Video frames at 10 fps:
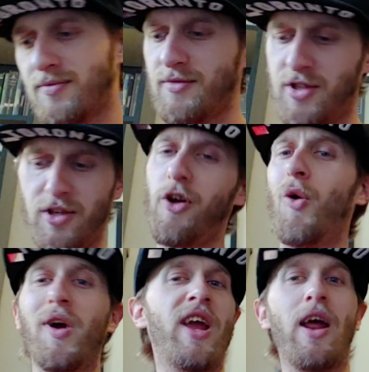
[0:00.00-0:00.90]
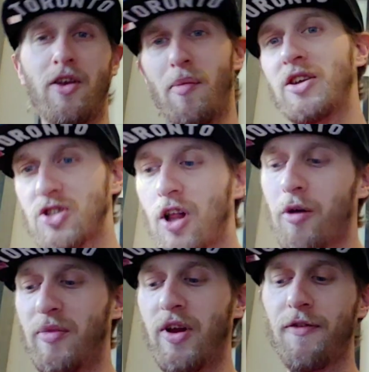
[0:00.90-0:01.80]
again, you might slot them
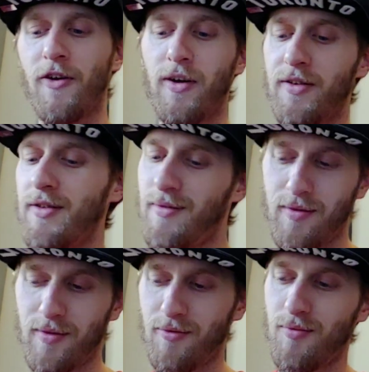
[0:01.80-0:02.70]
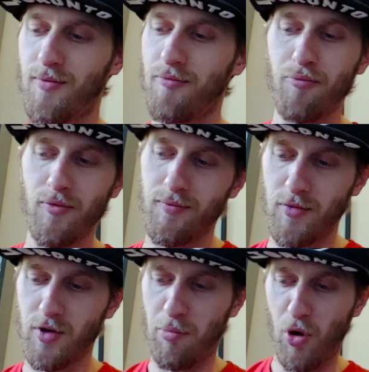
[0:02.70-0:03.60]
different,
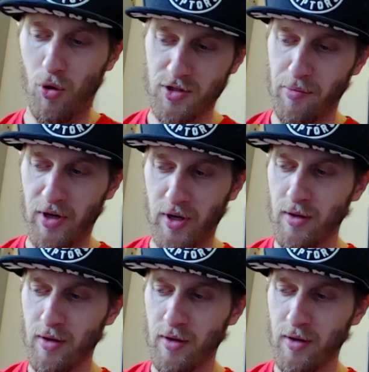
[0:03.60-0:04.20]
opposed to me.